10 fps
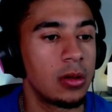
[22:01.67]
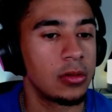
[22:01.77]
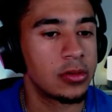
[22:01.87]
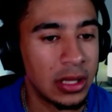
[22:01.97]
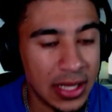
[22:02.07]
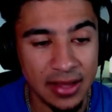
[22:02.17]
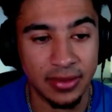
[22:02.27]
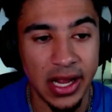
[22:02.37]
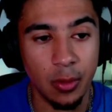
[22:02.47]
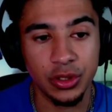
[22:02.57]
The last thing
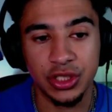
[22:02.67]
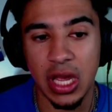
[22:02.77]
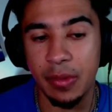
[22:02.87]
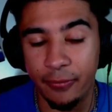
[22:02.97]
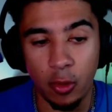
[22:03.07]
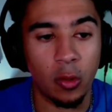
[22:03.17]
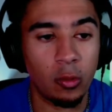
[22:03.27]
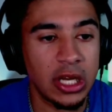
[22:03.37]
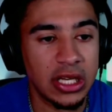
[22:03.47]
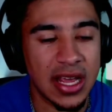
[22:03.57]
I will say before
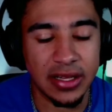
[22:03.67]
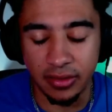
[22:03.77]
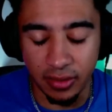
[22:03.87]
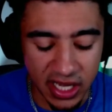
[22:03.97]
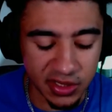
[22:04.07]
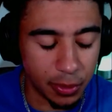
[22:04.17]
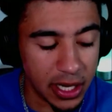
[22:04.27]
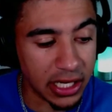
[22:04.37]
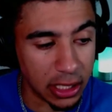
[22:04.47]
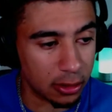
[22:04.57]
we take this last break
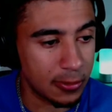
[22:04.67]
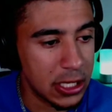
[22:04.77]
here